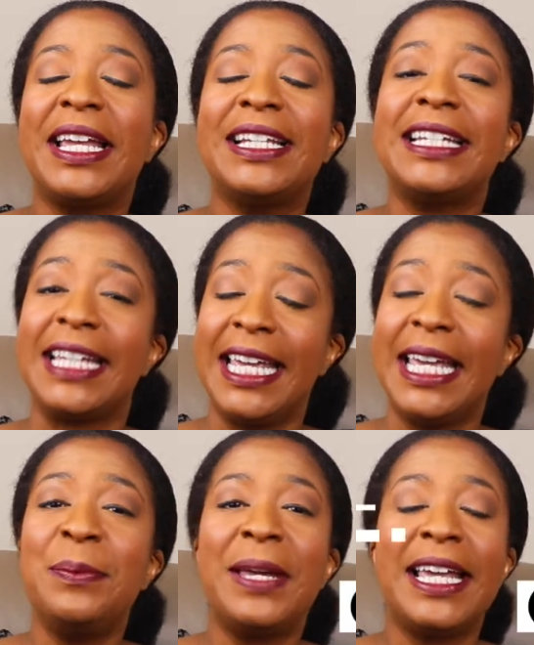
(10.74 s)
into
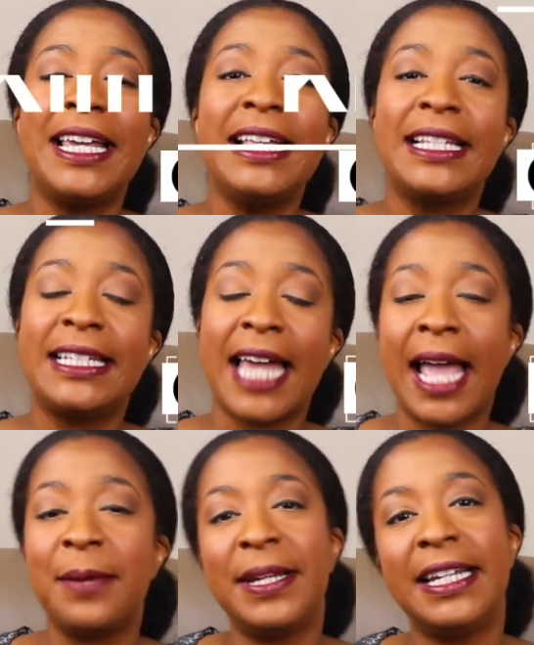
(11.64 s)
Kim E, the
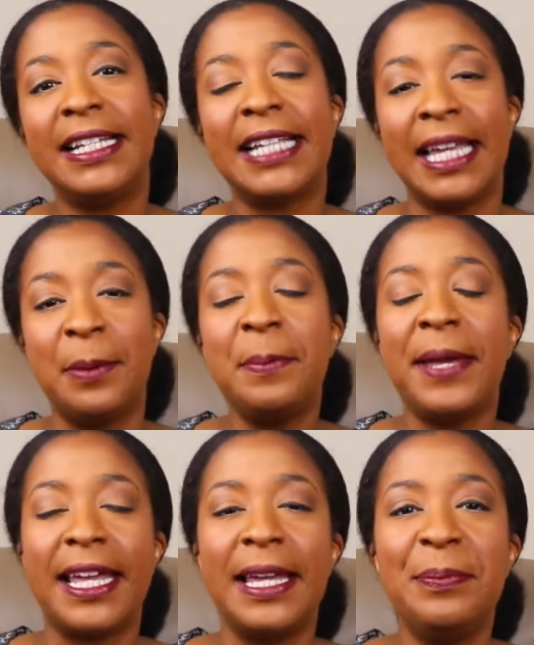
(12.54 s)
Diabetes
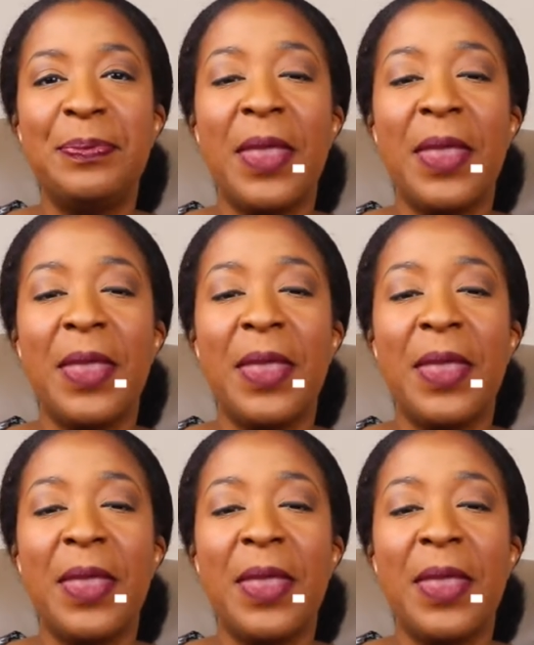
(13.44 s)
NP,